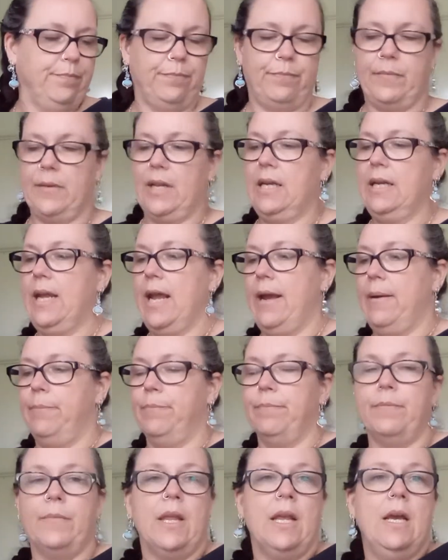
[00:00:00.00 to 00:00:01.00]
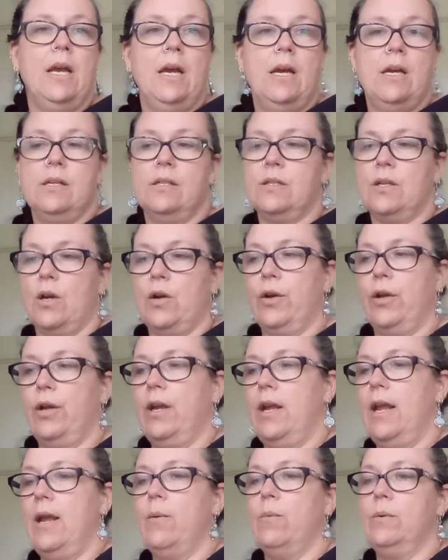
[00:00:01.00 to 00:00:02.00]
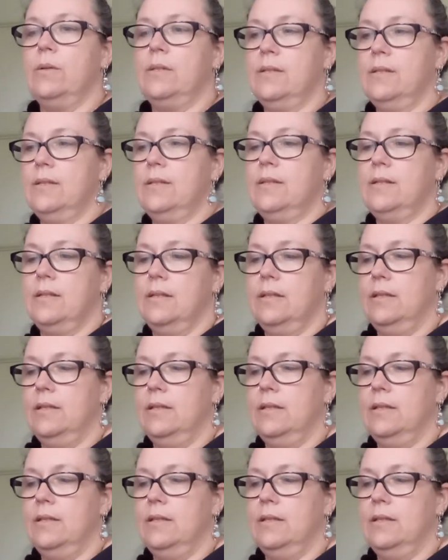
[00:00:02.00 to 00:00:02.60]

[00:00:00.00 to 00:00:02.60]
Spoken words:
yeah, so it was